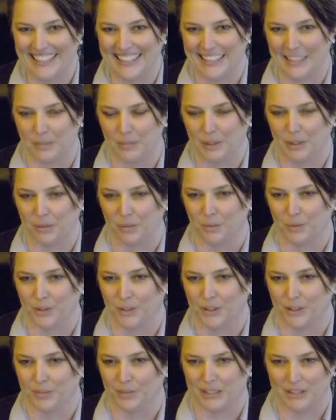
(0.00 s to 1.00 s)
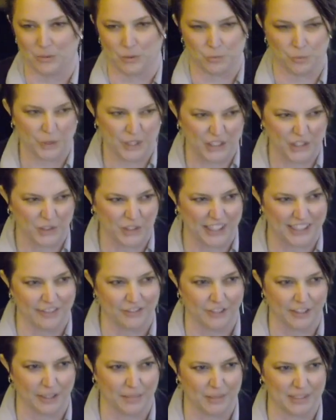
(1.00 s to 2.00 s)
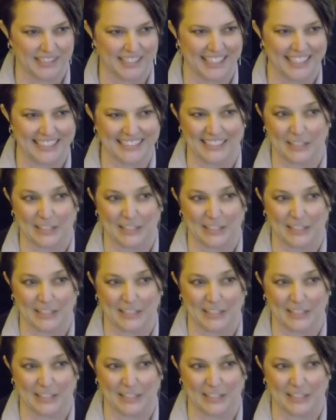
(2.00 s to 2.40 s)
in the built world, because we're really trying to fill up a site,